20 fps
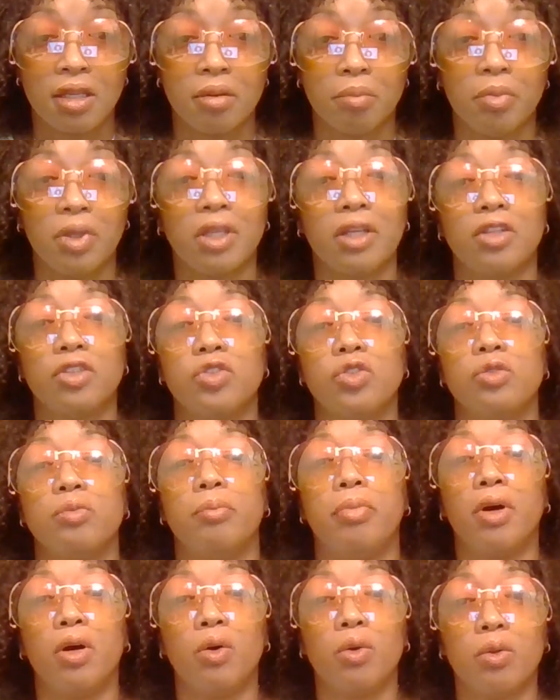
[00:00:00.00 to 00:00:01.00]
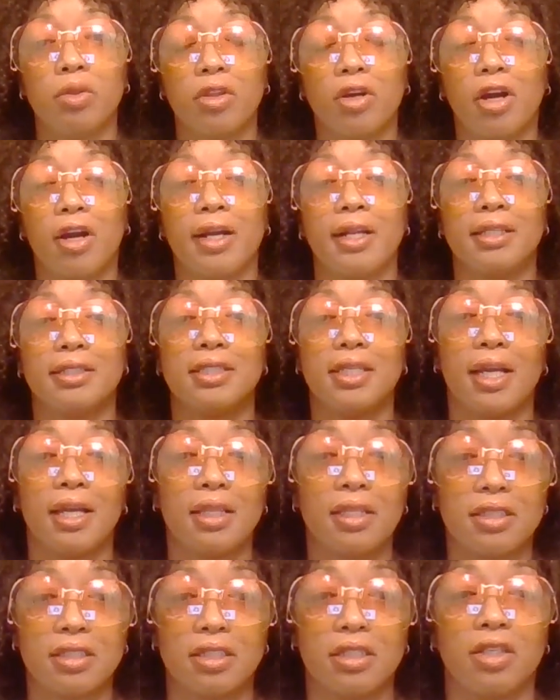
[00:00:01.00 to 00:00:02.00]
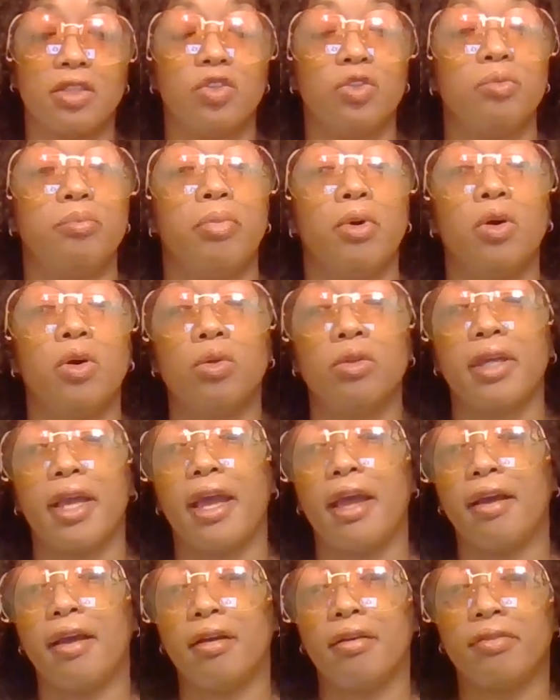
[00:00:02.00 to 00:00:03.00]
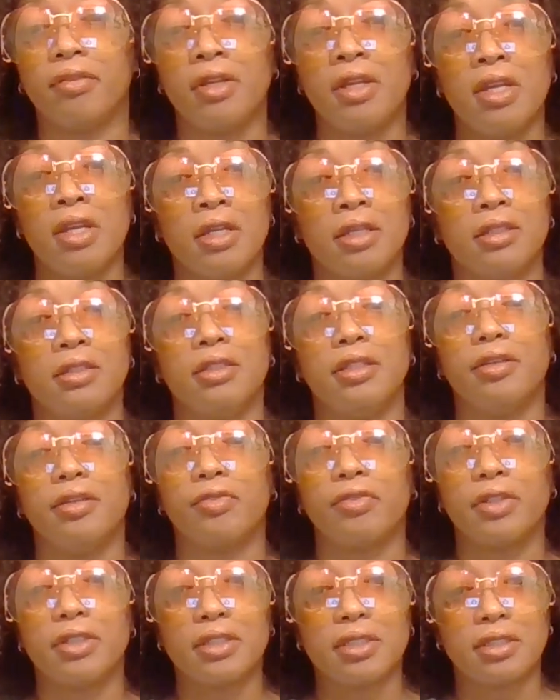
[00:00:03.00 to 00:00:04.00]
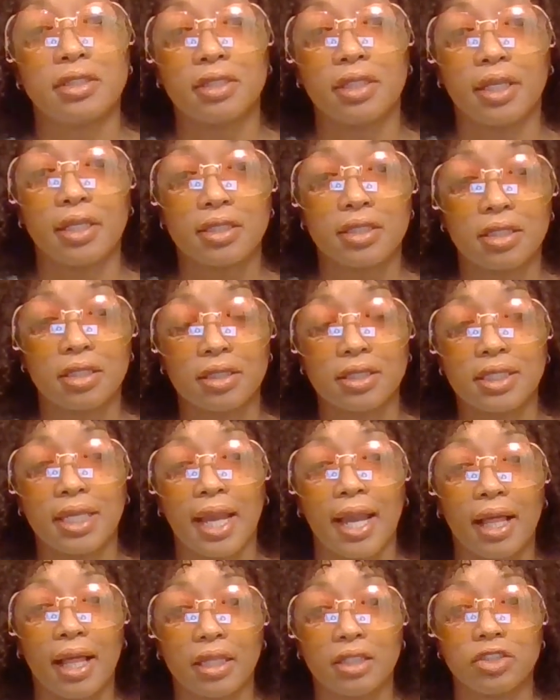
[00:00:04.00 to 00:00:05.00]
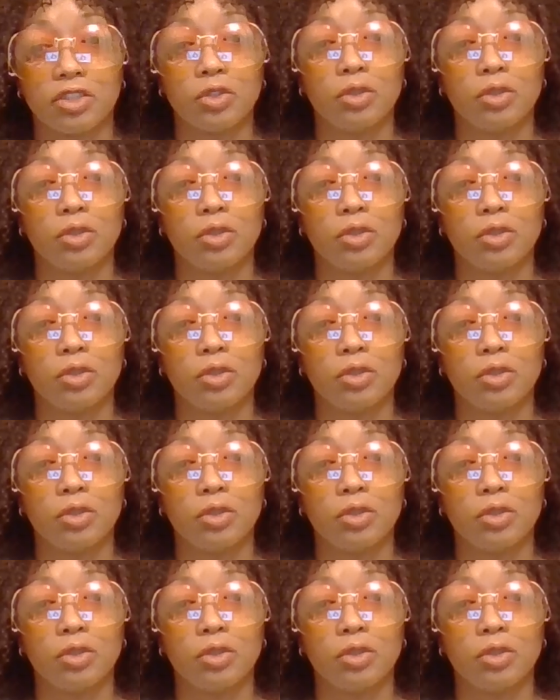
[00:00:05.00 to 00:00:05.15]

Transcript: because you both are intelligent. You both have different sets of talents.